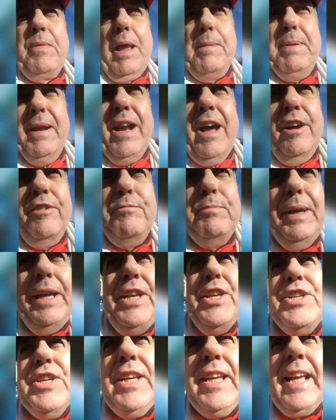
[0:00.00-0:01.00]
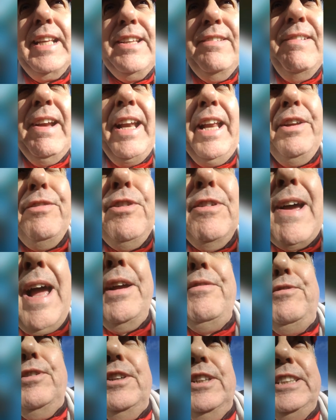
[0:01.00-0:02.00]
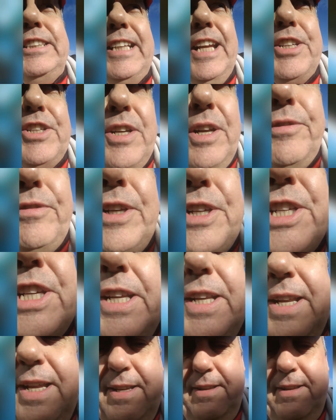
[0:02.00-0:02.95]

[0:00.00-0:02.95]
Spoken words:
Penarth Beach getting ready for our first session of fishing.